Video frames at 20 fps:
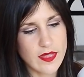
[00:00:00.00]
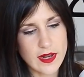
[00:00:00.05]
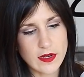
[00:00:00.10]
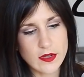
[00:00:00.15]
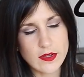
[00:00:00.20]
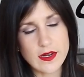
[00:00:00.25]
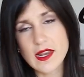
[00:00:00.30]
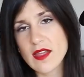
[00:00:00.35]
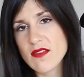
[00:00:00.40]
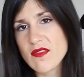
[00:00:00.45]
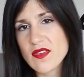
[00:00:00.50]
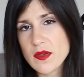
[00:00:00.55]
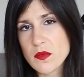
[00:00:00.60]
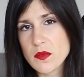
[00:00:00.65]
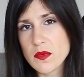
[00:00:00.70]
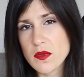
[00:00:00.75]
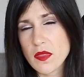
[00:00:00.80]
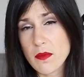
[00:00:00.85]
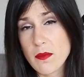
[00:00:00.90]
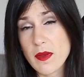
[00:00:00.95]
They look lovely
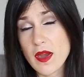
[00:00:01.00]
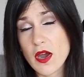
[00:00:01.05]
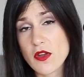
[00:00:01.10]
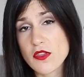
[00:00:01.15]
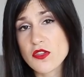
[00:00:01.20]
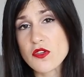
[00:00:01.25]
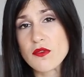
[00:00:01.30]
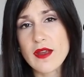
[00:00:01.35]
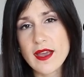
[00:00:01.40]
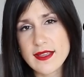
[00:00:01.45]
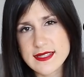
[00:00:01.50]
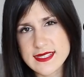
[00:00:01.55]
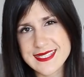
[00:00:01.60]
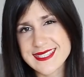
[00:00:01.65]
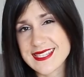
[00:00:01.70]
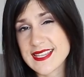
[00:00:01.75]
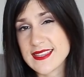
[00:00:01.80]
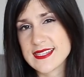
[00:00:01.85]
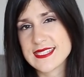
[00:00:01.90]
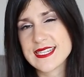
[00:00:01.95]
with a pair of
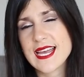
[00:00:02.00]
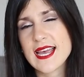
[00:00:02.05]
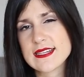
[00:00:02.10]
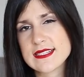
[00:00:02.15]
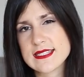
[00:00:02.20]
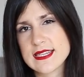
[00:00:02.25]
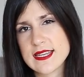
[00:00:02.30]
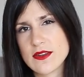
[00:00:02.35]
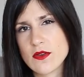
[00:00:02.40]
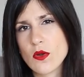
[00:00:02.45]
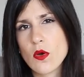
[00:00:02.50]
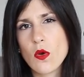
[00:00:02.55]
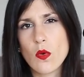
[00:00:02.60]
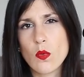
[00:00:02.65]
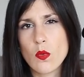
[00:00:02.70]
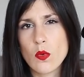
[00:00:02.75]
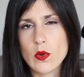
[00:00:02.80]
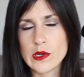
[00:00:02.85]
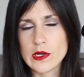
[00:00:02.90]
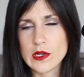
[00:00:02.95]
trousers, either tucked in or
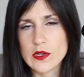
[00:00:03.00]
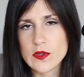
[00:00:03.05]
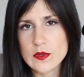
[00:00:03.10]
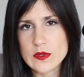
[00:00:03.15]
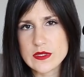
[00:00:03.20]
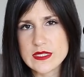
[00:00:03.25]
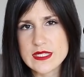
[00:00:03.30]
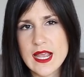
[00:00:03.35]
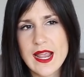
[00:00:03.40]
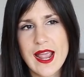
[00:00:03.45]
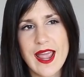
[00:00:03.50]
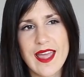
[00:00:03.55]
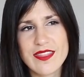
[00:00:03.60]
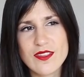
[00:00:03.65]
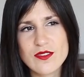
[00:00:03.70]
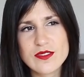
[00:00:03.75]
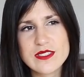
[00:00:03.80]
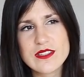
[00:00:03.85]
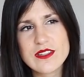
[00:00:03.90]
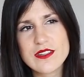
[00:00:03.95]
worn loose, and
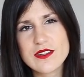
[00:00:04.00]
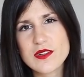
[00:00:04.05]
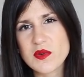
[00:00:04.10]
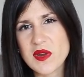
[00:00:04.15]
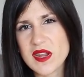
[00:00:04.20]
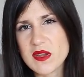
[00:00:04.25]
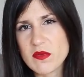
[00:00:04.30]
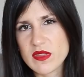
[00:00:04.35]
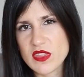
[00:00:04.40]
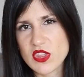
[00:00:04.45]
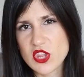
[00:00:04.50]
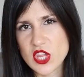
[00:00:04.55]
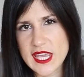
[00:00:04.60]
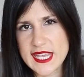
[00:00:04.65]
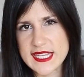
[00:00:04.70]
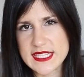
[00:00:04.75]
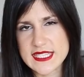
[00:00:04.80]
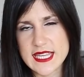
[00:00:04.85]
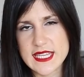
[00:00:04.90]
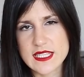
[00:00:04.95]
they also look great with
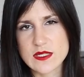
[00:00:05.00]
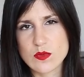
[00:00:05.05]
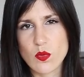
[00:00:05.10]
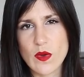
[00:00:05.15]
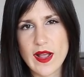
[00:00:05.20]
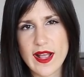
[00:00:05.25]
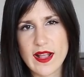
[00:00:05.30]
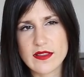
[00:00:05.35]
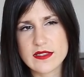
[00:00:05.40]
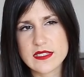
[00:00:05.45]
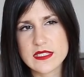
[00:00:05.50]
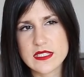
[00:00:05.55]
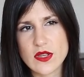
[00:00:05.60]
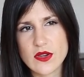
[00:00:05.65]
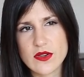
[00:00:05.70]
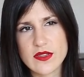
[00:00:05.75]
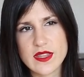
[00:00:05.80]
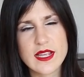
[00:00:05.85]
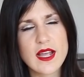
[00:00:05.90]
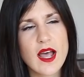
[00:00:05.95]
jeans as well. So
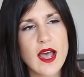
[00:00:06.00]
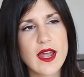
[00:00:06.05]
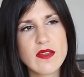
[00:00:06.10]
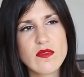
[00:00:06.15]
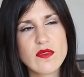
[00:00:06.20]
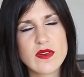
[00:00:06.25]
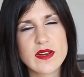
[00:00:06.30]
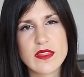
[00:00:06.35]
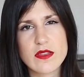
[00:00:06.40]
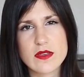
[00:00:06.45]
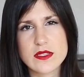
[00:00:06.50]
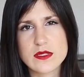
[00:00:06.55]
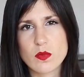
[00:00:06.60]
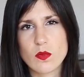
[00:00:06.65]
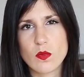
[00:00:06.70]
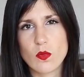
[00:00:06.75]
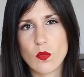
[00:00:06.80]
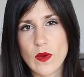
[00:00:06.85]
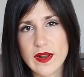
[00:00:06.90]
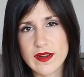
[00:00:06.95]
they're kind of one of those
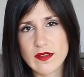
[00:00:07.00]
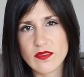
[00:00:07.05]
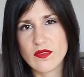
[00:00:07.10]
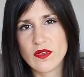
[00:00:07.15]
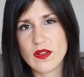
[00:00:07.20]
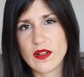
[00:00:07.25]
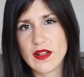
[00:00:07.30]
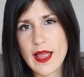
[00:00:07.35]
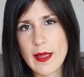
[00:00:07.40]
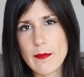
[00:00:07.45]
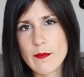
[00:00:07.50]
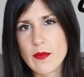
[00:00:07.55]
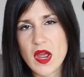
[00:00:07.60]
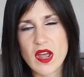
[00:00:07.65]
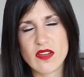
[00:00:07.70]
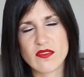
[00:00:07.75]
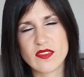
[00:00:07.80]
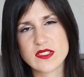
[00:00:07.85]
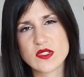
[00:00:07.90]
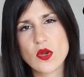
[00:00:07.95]
wonderful and
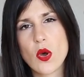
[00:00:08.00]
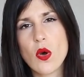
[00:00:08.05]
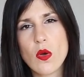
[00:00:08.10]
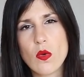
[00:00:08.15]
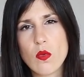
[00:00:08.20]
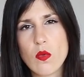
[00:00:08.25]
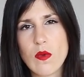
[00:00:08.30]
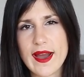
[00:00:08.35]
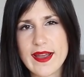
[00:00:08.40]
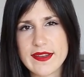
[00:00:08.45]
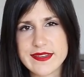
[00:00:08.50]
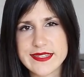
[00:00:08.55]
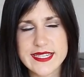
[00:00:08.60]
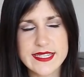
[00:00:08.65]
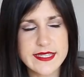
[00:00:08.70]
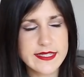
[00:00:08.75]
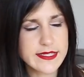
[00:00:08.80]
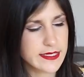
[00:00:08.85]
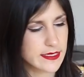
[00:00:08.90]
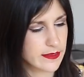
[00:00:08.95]
perfect
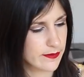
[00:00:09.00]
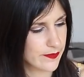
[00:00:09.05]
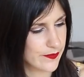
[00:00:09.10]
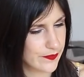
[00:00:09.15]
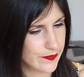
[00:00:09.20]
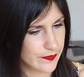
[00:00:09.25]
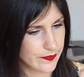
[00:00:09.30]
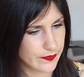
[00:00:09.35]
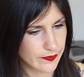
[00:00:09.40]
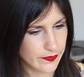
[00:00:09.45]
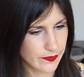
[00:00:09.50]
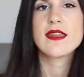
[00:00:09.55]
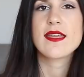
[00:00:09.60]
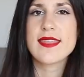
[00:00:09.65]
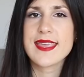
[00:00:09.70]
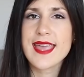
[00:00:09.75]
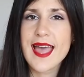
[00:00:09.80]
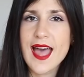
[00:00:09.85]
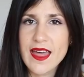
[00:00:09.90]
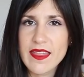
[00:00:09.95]
all-rounders. Now,
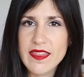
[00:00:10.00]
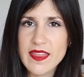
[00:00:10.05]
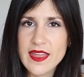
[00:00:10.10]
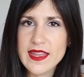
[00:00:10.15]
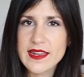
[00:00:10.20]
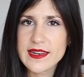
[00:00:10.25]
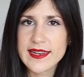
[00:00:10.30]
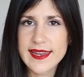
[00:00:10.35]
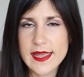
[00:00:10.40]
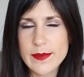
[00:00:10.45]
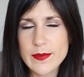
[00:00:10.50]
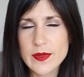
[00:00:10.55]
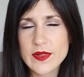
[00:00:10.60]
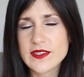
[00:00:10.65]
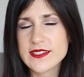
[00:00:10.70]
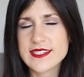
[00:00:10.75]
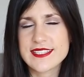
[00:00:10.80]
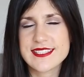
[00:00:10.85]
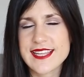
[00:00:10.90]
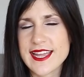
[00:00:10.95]
the other label
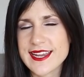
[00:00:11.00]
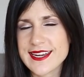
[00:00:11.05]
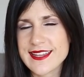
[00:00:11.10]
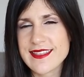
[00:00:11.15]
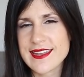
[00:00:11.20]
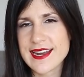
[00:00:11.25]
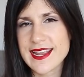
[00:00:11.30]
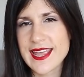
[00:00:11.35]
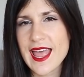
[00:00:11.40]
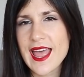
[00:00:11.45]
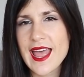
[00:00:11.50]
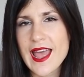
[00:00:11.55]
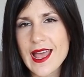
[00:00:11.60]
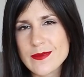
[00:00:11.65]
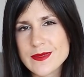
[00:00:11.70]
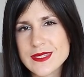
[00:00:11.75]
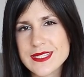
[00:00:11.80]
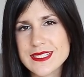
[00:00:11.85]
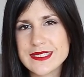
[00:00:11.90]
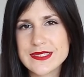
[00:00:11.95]
or designer that I
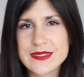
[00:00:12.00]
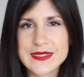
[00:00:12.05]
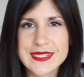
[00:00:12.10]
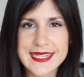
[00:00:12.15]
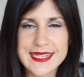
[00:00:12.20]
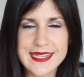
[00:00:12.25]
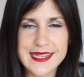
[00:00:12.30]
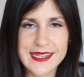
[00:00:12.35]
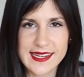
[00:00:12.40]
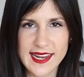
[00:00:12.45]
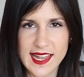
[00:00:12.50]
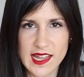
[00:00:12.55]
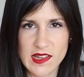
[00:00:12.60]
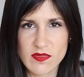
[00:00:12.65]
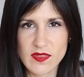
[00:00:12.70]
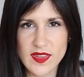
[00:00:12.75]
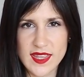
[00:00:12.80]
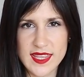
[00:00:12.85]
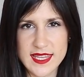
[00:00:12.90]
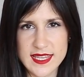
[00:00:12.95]
absolutely
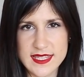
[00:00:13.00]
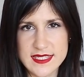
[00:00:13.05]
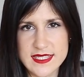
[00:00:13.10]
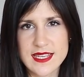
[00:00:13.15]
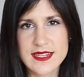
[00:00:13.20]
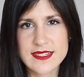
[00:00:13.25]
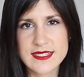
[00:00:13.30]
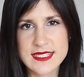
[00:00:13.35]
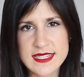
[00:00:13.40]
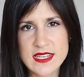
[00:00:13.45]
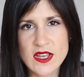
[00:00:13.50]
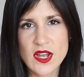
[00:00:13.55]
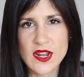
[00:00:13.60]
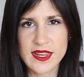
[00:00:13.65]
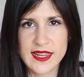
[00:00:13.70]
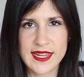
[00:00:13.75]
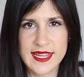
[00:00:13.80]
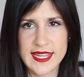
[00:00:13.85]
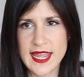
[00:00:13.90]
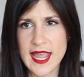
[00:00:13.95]
love is
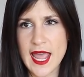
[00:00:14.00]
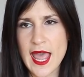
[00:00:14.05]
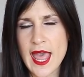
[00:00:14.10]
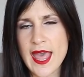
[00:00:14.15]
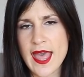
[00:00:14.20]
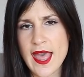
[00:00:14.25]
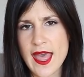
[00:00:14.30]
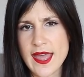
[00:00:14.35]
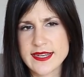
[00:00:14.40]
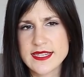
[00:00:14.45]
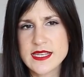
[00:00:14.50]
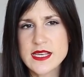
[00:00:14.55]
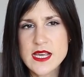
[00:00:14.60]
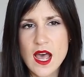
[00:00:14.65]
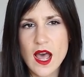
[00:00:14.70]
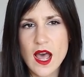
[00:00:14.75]
Dion Lee, and